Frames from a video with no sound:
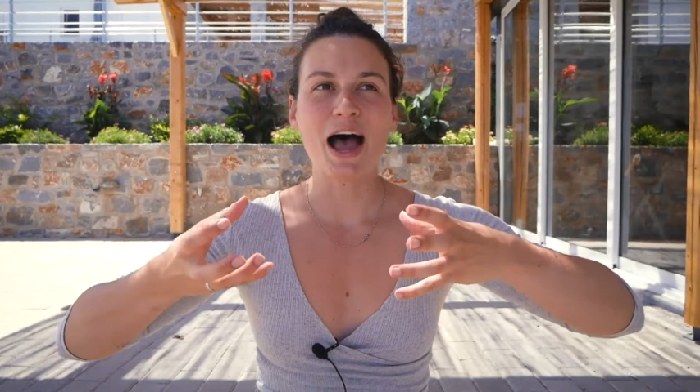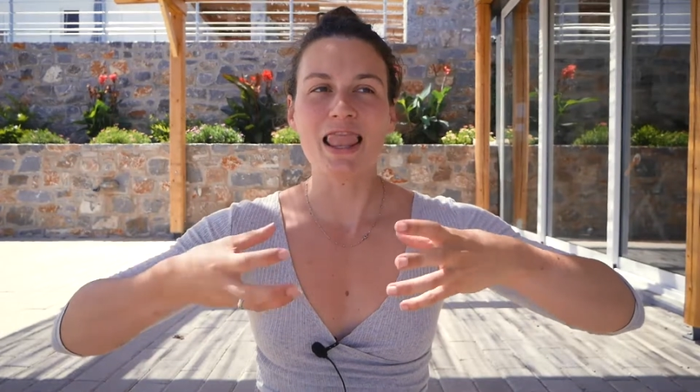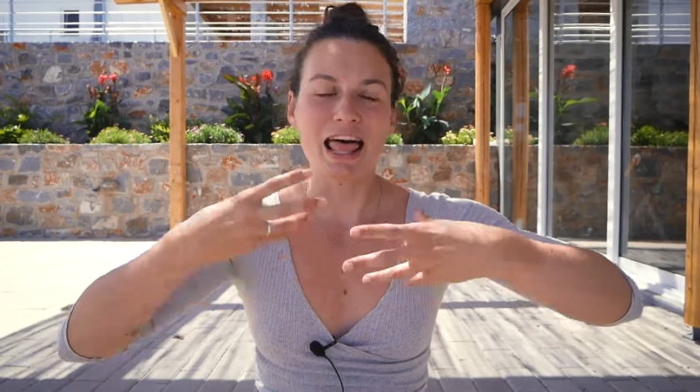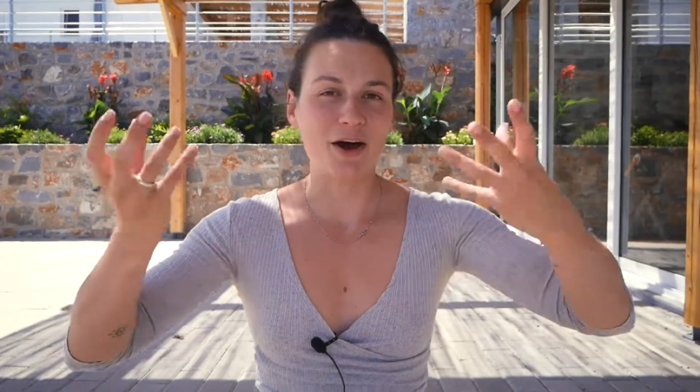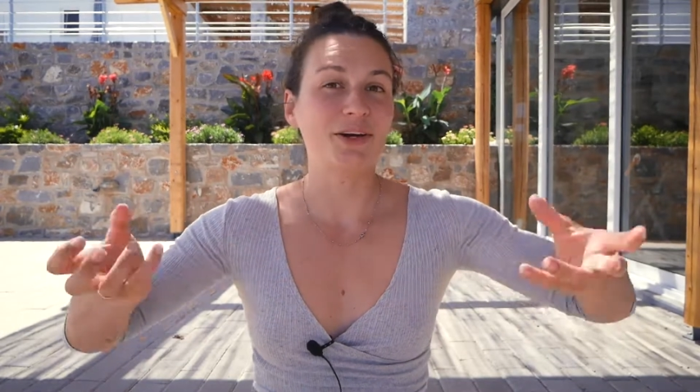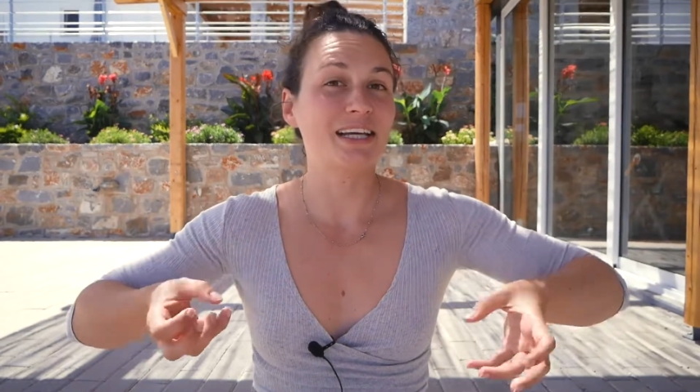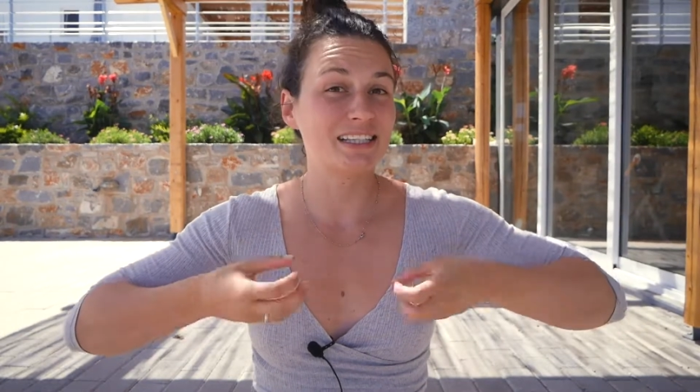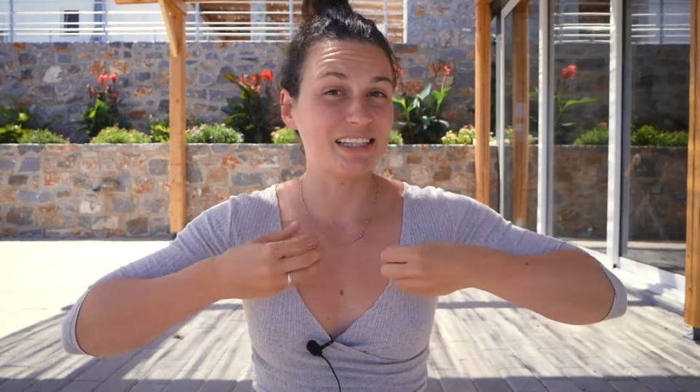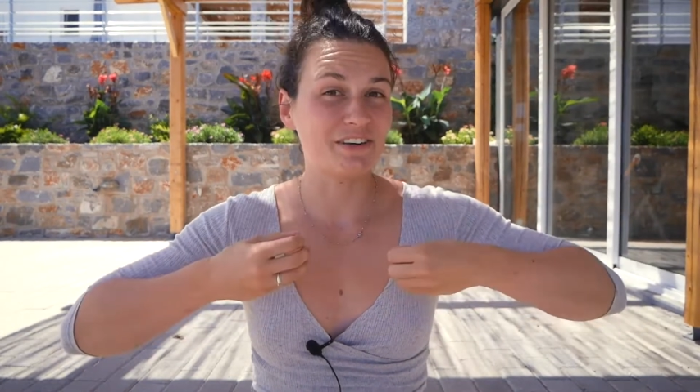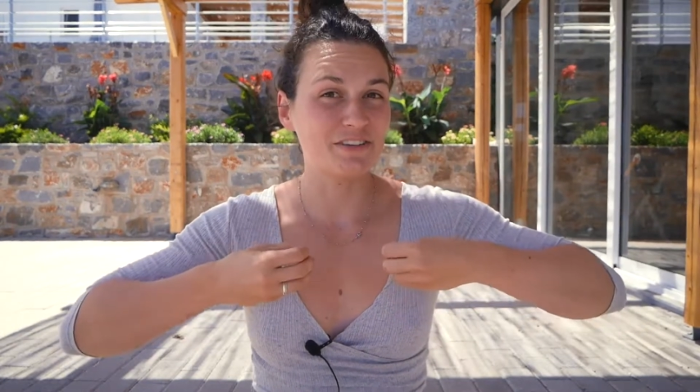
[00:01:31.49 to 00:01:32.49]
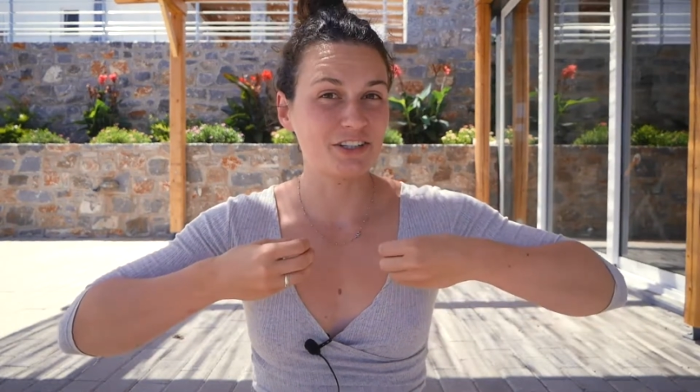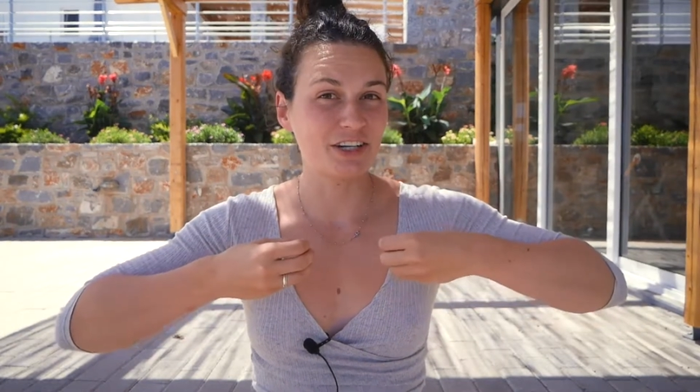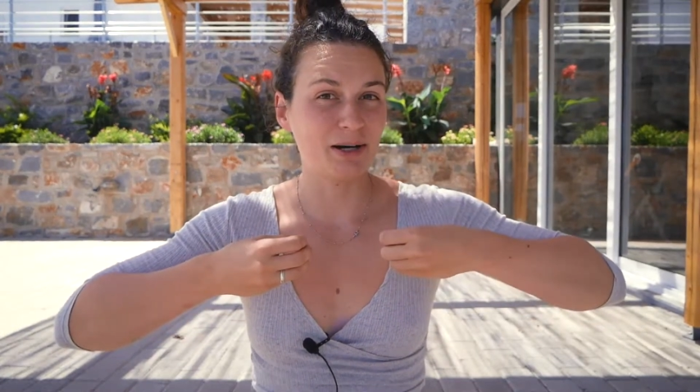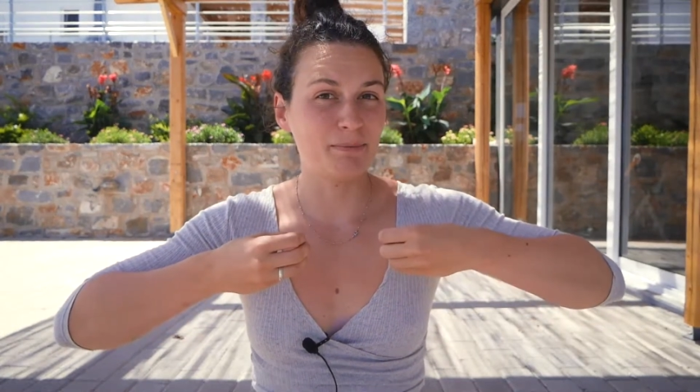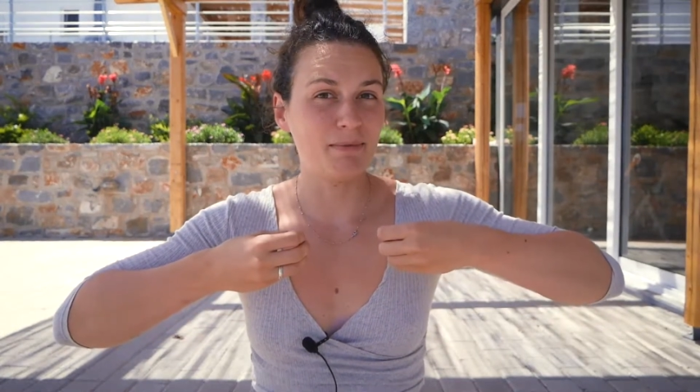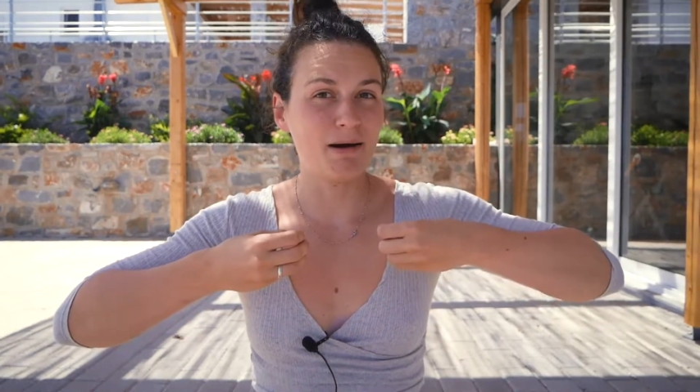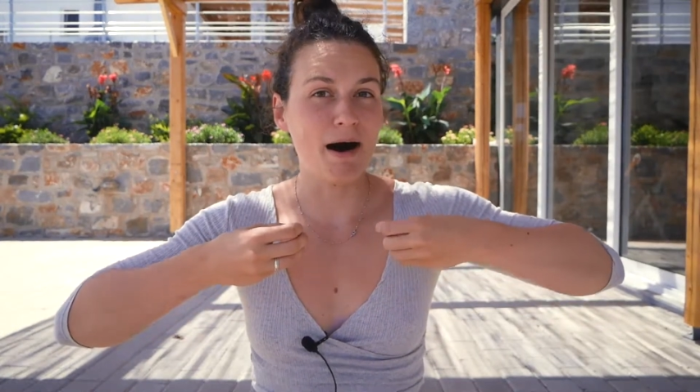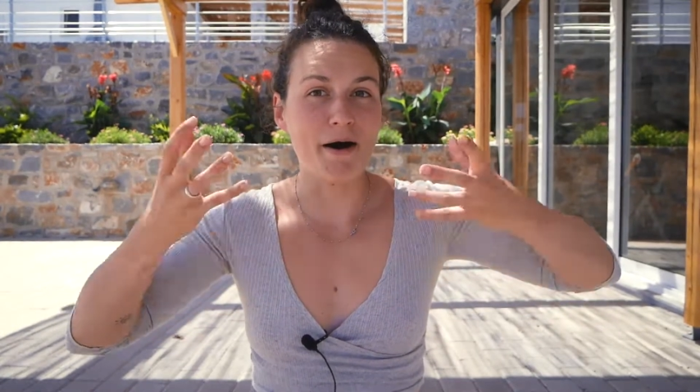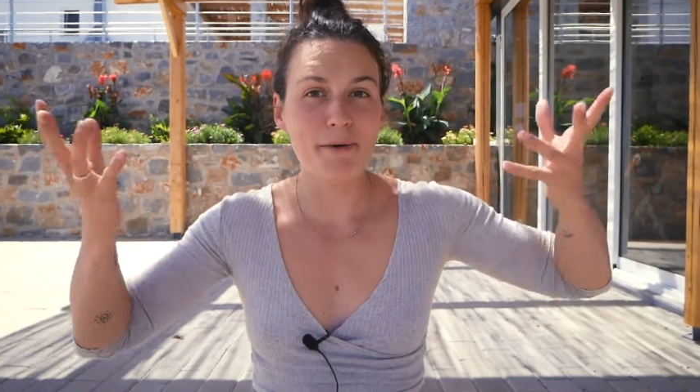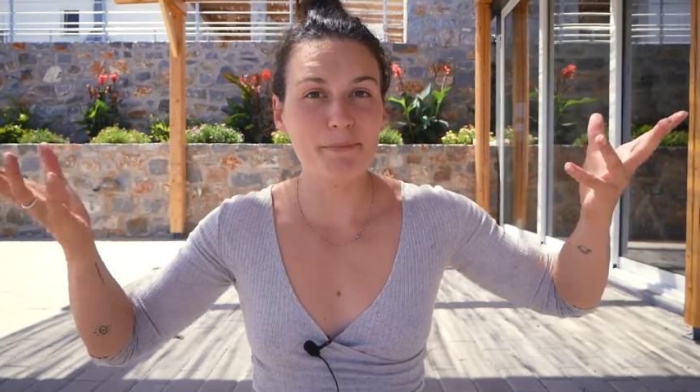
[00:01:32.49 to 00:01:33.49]
allowing itself to come
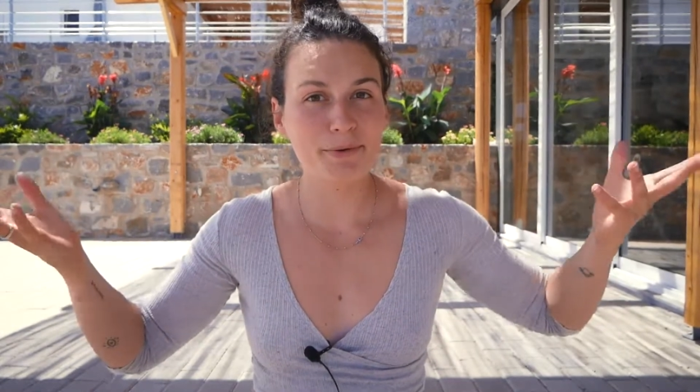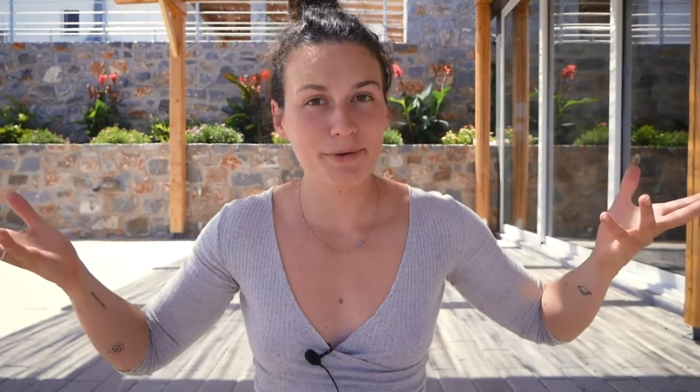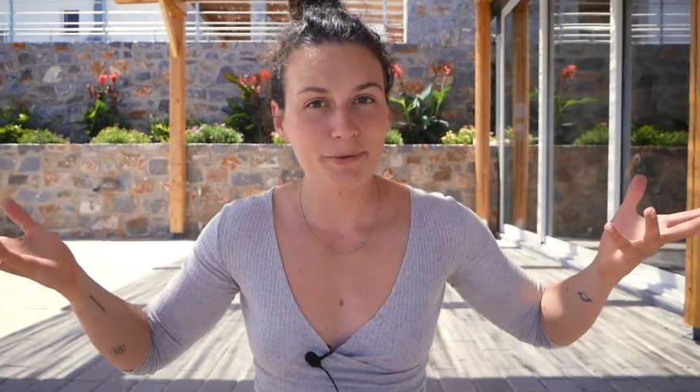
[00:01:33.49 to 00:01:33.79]
up.